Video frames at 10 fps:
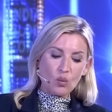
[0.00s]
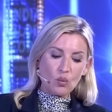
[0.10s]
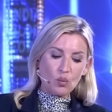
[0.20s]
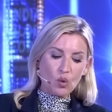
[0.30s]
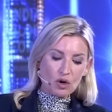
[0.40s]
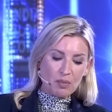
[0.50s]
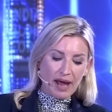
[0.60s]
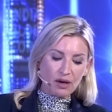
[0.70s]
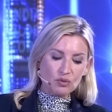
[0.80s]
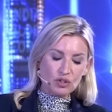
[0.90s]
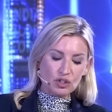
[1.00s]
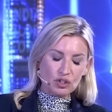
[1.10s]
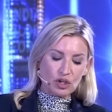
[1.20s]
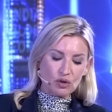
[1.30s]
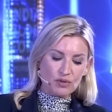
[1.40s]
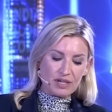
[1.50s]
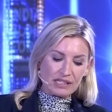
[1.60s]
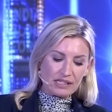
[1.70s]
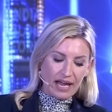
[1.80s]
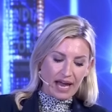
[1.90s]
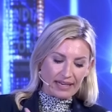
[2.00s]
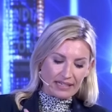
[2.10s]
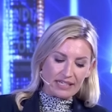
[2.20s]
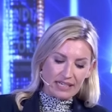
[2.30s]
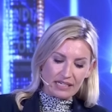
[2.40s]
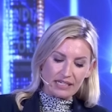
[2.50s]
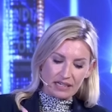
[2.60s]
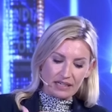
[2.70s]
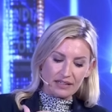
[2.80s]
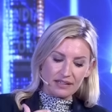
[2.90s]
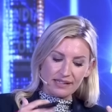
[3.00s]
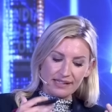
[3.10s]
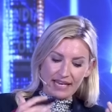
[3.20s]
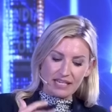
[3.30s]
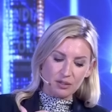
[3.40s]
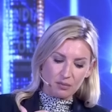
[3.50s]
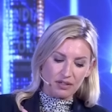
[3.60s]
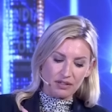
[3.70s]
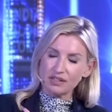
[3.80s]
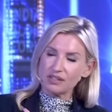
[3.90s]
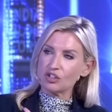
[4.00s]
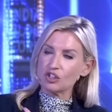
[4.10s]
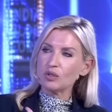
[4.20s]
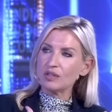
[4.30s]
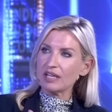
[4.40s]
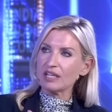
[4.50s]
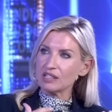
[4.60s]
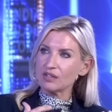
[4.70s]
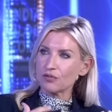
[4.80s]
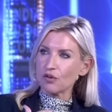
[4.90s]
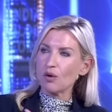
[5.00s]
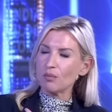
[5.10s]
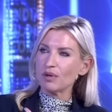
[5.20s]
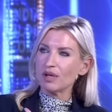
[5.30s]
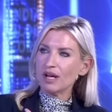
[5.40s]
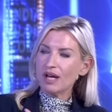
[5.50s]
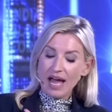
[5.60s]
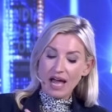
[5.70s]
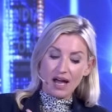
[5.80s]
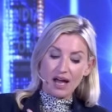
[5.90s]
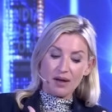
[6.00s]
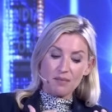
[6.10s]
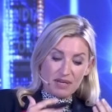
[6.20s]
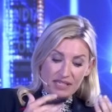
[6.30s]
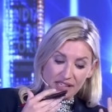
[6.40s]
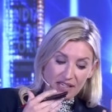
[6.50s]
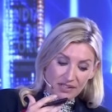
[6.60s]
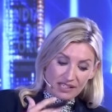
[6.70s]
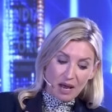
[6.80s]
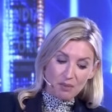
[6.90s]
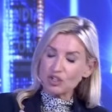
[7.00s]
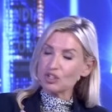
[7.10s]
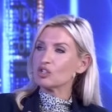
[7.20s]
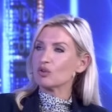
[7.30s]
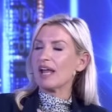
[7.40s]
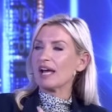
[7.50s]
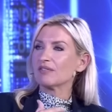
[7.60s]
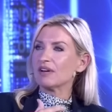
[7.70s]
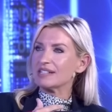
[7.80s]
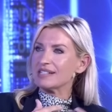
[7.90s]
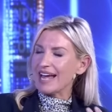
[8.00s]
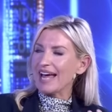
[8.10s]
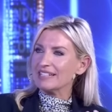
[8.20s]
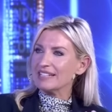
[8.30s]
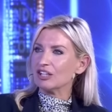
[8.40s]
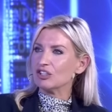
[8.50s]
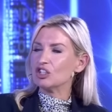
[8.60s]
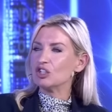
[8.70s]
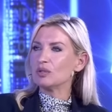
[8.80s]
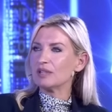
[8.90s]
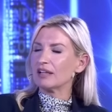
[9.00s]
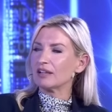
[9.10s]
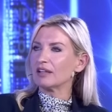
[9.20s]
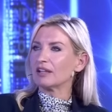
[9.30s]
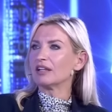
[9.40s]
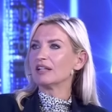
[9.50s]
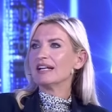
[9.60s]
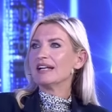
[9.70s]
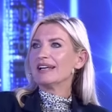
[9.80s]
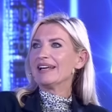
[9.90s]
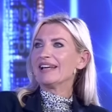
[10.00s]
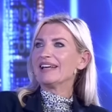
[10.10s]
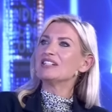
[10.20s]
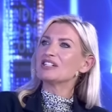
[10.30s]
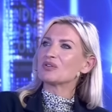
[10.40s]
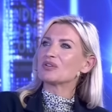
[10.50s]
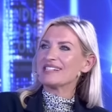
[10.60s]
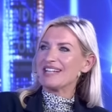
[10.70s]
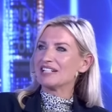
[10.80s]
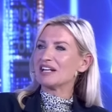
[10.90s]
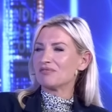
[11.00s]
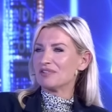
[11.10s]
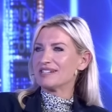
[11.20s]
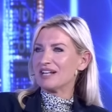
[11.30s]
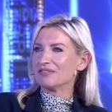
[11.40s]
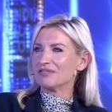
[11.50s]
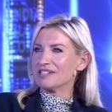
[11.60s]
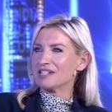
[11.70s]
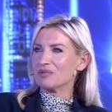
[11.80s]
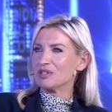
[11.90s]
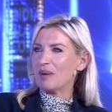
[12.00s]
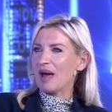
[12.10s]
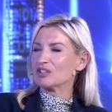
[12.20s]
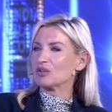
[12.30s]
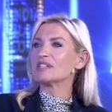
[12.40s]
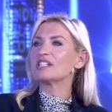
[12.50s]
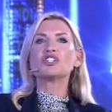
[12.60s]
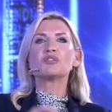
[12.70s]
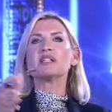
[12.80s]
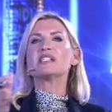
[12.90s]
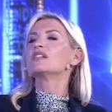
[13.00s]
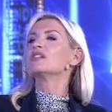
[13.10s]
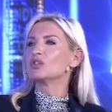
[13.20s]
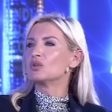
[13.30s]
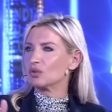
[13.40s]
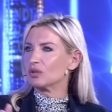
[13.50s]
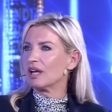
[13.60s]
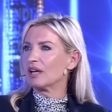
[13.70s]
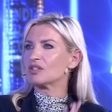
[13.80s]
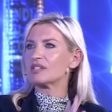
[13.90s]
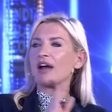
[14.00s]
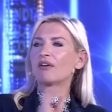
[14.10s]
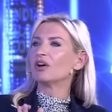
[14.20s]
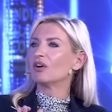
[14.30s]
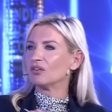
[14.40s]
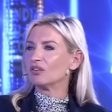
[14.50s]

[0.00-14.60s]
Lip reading: What about, recent anti-India sentiments? Do you think it's from misconceptions or a lack of understanding? And do you think that India's got to stand up for itself in some respect? Or is it just business as usual, like just carry on?